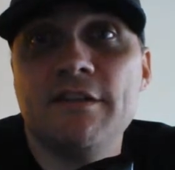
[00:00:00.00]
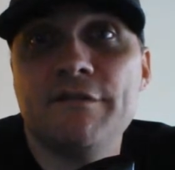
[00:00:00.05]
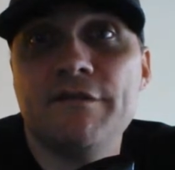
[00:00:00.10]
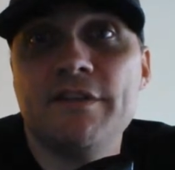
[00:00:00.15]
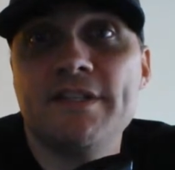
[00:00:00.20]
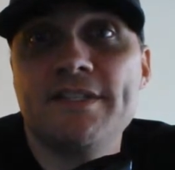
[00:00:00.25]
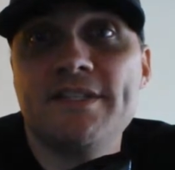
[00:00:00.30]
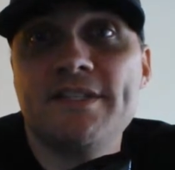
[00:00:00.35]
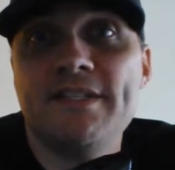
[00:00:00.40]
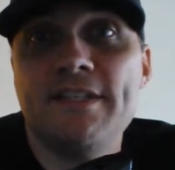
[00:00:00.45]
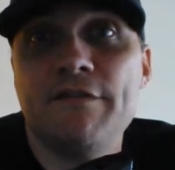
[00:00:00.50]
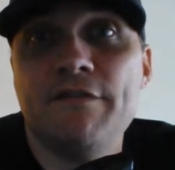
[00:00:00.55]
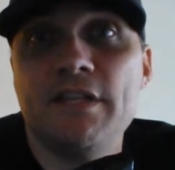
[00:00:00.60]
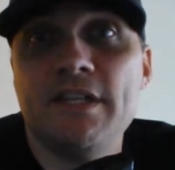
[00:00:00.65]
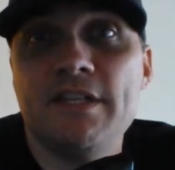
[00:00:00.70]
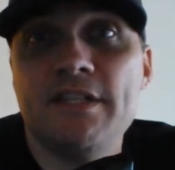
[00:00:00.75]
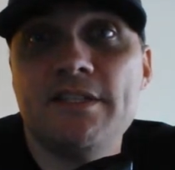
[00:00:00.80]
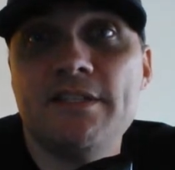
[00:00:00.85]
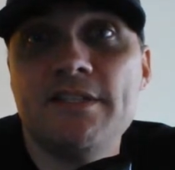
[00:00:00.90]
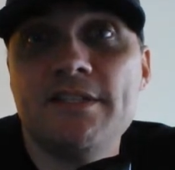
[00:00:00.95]
the
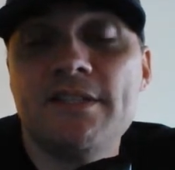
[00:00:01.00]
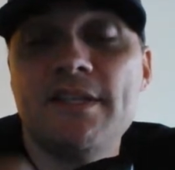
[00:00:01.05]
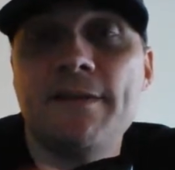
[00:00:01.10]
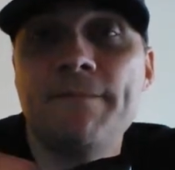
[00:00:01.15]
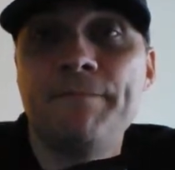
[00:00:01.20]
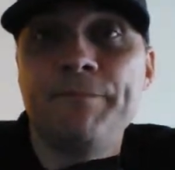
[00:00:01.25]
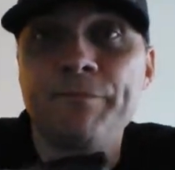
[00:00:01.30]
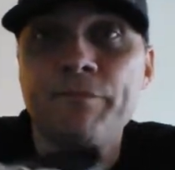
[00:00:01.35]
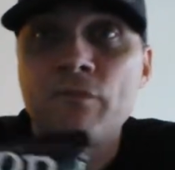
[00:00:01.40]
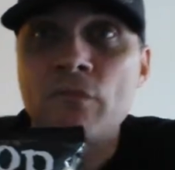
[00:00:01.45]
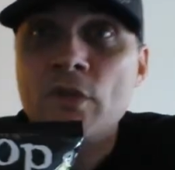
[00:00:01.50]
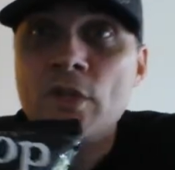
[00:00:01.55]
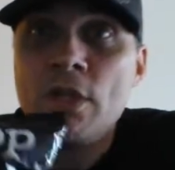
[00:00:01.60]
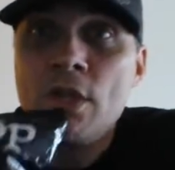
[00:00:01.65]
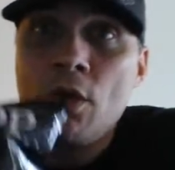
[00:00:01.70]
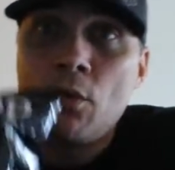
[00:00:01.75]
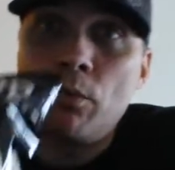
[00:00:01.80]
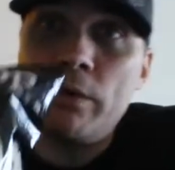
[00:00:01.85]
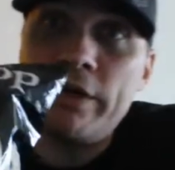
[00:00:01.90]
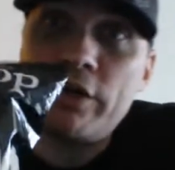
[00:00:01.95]
festivities.
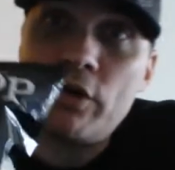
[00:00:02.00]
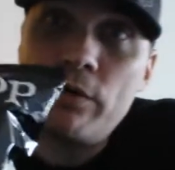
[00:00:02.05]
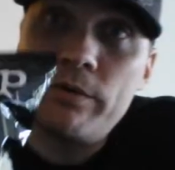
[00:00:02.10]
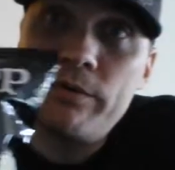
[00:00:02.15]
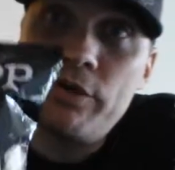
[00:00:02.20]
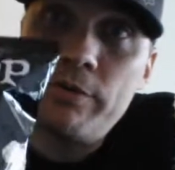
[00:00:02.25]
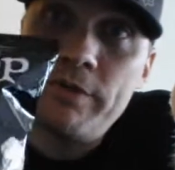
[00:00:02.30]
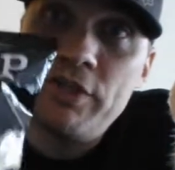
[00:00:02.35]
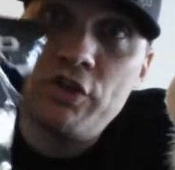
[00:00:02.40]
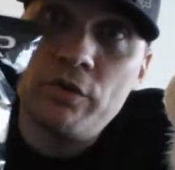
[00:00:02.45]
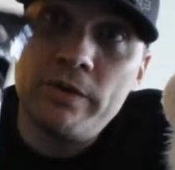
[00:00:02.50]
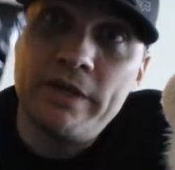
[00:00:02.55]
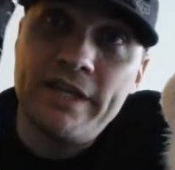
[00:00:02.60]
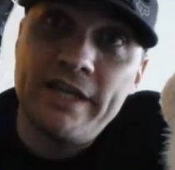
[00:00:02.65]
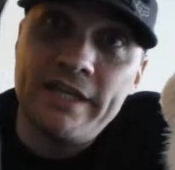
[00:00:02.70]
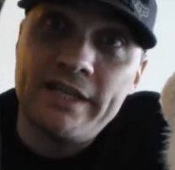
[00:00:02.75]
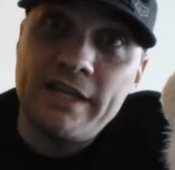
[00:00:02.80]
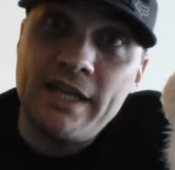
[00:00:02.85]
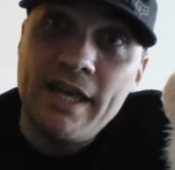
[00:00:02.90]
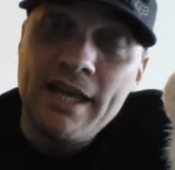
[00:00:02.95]
We are going to be
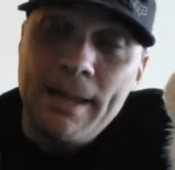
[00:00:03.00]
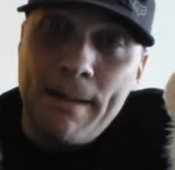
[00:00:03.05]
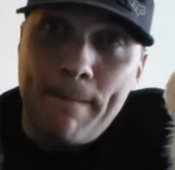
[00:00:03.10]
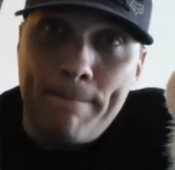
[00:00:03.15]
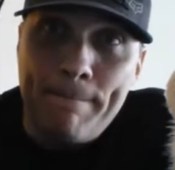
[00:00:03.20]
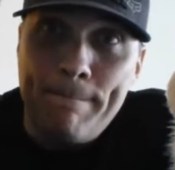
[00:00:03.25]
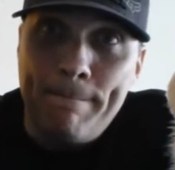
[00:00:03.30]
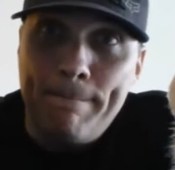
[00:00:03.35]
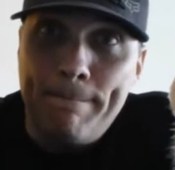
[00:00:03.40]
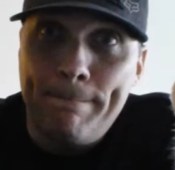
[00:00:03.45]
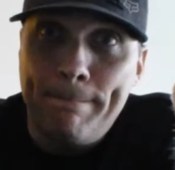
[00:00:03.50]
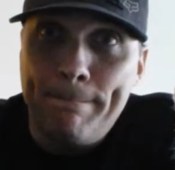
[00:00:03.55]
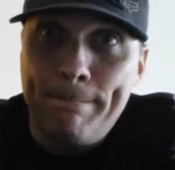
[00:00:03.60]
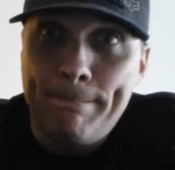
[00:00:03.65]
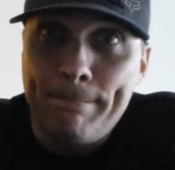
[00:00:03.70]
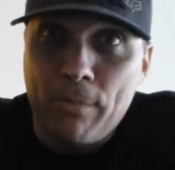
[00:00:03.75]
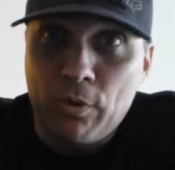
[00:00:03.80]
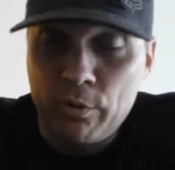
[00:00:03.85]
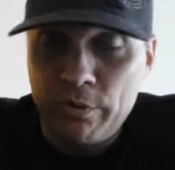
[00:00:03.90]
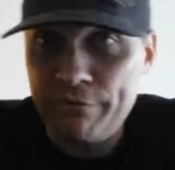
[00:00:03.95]
doing
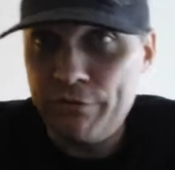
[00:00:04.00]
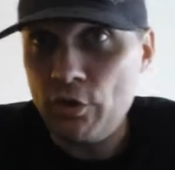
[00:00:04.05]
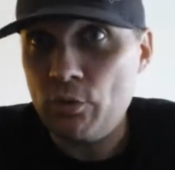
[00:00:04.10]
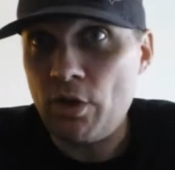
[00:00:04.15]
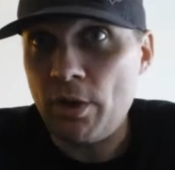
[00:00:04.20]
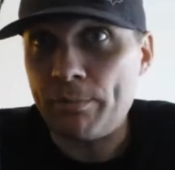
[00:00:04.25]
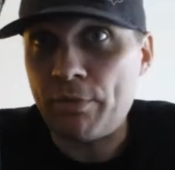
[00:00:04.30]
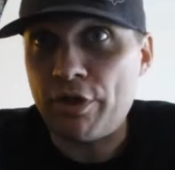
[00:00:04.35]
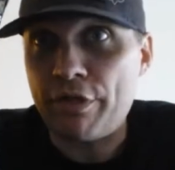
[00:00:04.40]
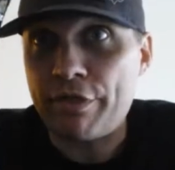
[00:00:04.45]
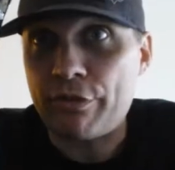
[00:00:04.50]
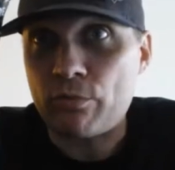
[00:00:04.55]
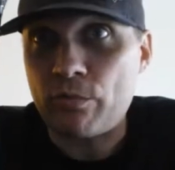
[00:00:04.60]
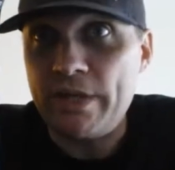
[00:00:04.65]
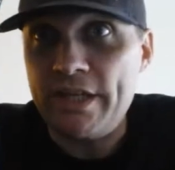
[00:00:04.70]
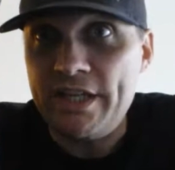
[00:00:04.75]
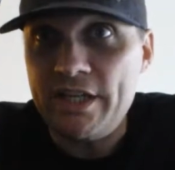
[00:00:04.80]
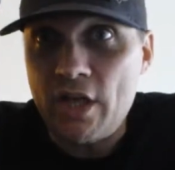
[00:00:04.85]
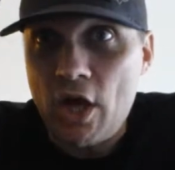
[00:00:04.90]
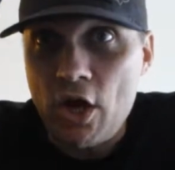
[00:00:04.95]
review number
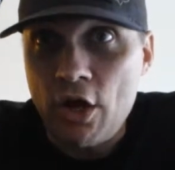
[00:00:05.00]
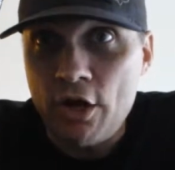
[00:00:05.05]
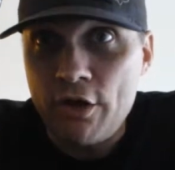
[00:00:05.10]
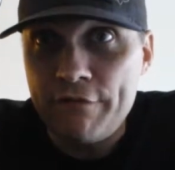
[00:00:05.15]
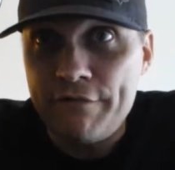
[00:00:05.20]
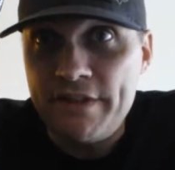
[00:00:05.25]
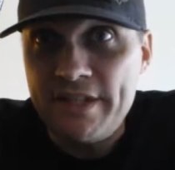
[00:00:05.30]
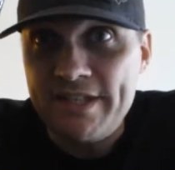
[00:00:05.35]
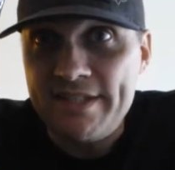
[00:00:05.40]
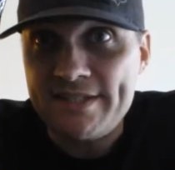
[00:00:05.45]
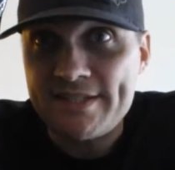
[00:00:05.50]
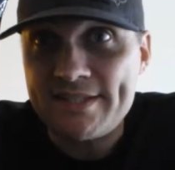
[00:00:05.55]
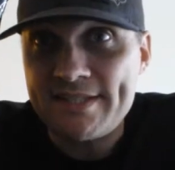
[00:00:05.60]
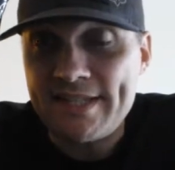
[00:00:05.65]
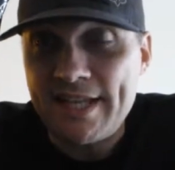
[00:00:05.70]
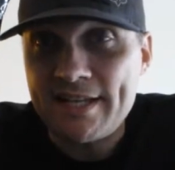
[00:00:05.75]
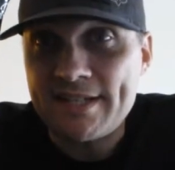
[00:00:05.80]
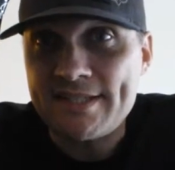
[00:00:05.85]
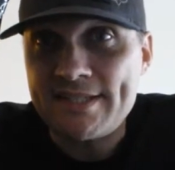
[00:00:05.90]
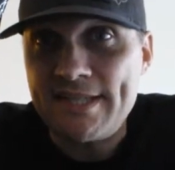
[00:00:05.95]
3 of the
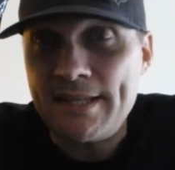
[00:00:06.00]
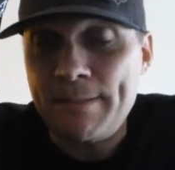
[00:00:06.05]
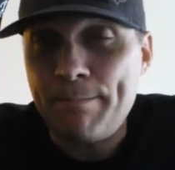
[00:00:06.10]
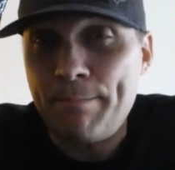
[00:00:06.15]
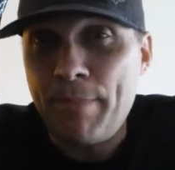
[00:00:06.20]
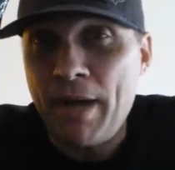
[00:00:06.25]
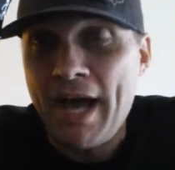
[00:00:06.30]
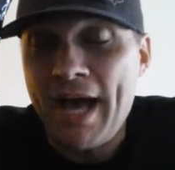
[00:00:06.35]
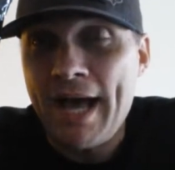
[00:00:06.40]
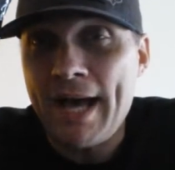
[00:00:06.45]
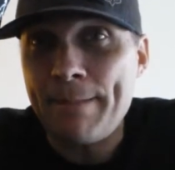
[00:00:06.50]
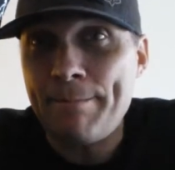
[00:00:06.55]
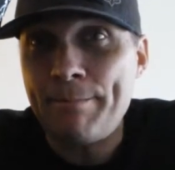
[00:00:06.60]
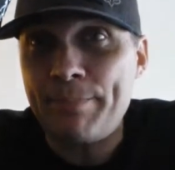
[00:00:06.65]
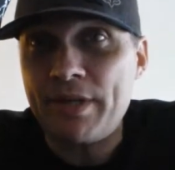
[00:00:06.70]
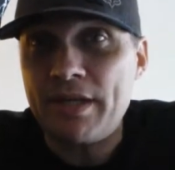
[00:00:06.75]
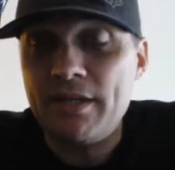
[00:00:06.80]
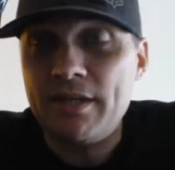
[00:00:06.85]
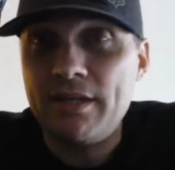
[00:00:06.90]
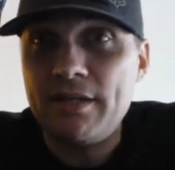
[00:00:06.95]

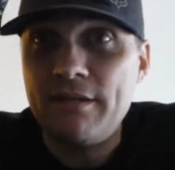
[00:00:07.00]
Sexypop